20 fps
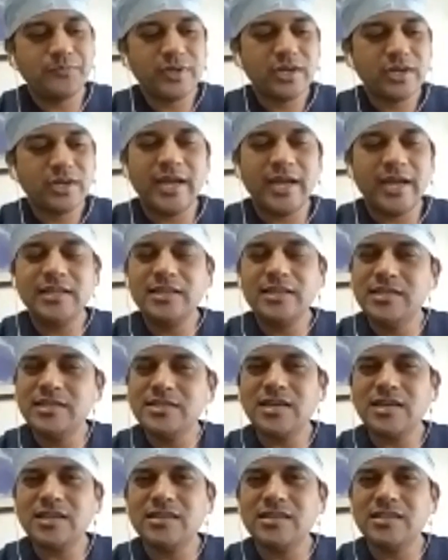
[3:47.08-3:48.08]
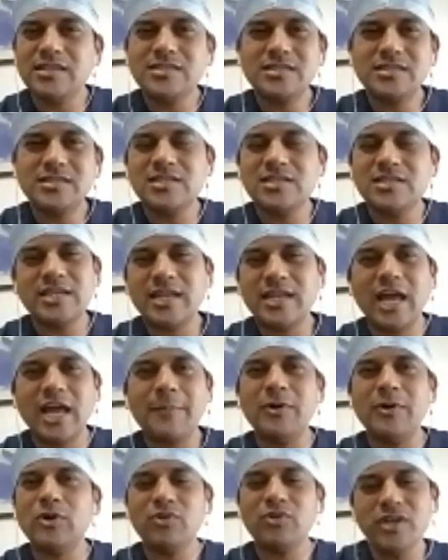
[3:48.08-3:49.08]
and these can
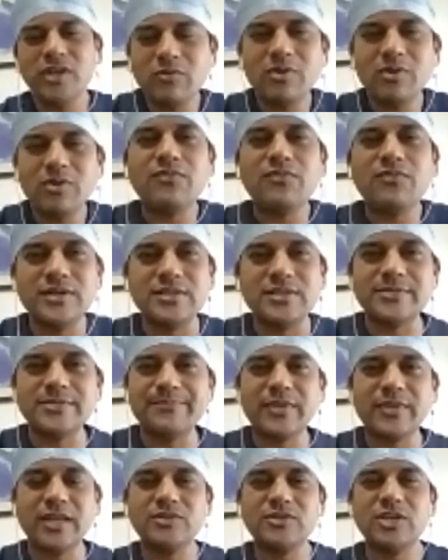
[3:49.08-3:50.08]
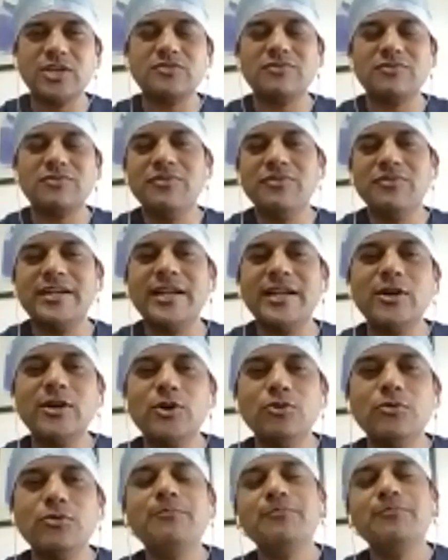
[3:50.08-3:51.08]
happen to any one of us, and that's why we tend
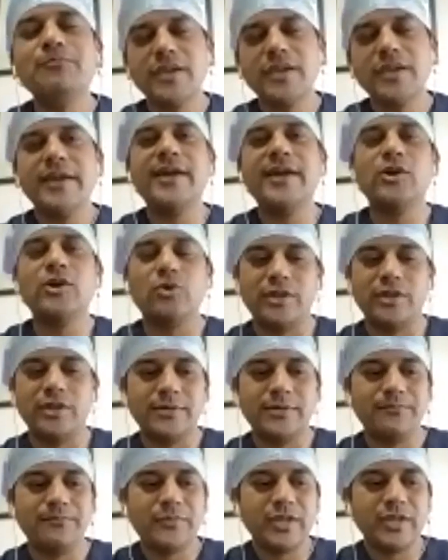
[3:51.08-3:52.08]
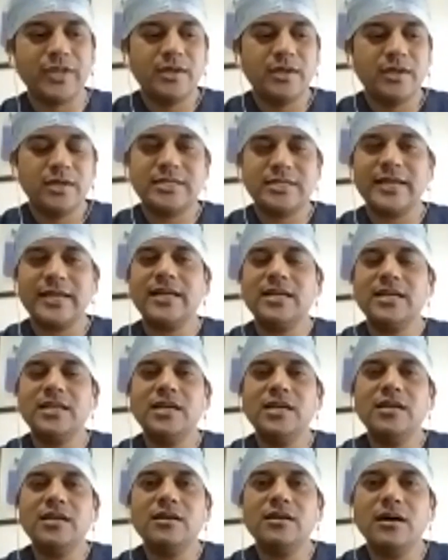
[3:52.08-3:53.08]
to ignore it. Second
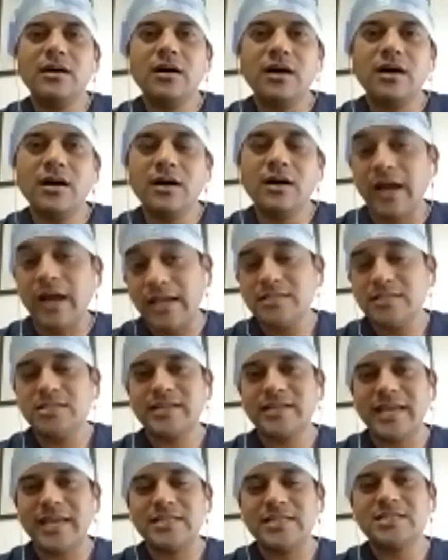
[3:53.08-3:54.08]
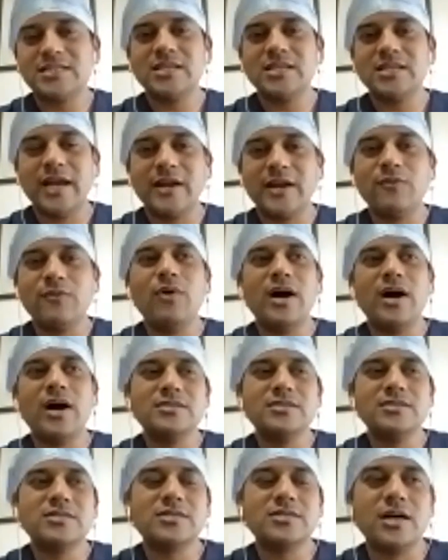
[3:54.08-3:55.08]
thing, as the cancer
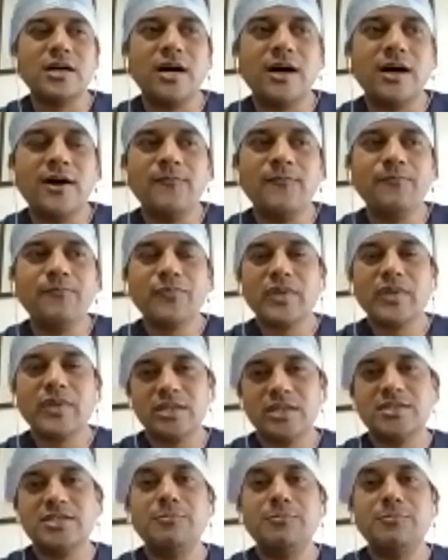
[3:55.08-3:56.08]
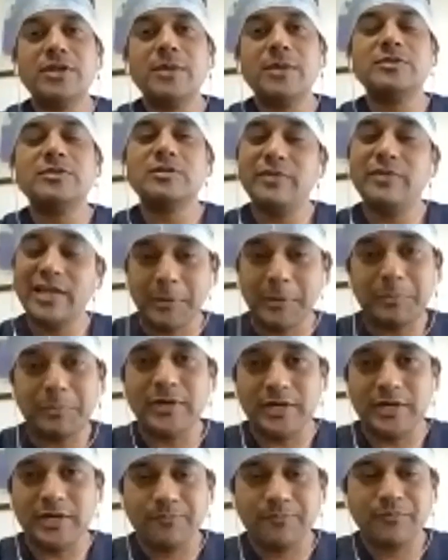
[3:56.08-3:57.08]
advance, the symptoms may
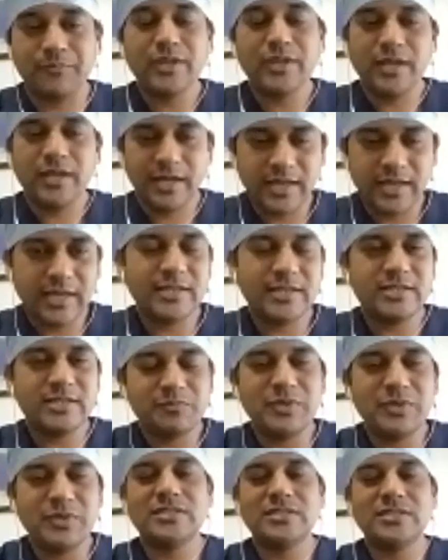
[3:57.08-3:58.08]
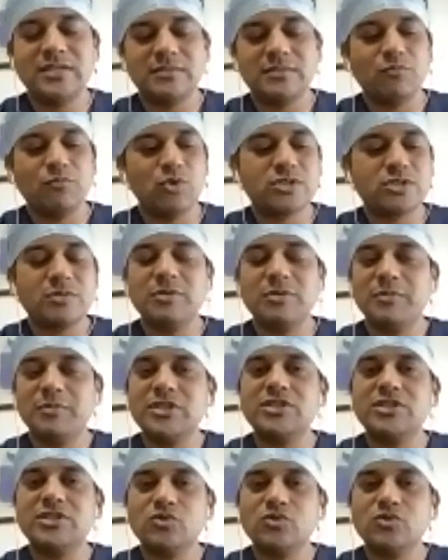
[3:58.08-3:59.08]
appear, and most of the
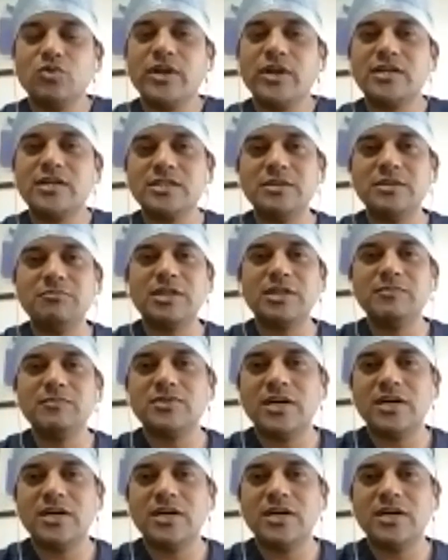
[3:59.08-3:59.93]
patients who get the symptoms are